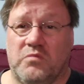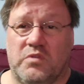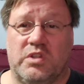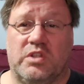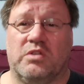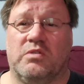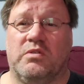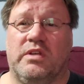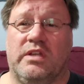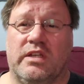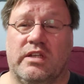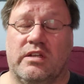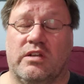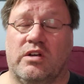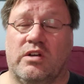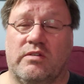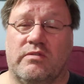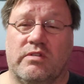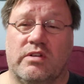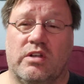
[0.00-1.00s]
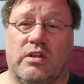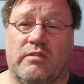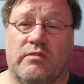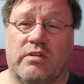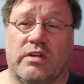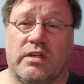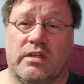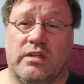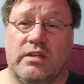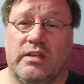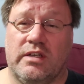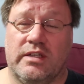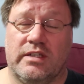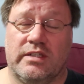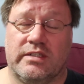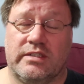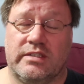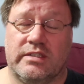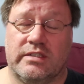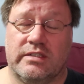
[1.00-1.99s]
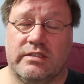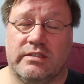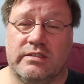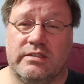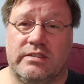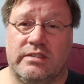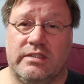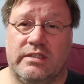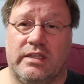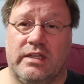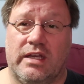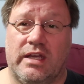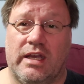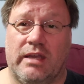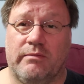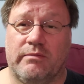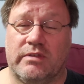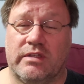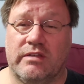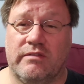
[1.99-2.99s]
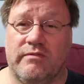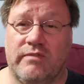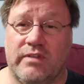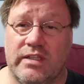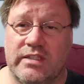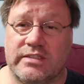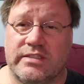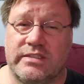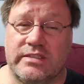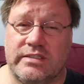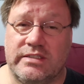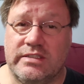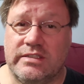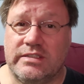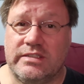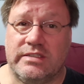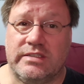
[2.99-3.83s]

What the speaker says: doing it over and over until I'm convinced.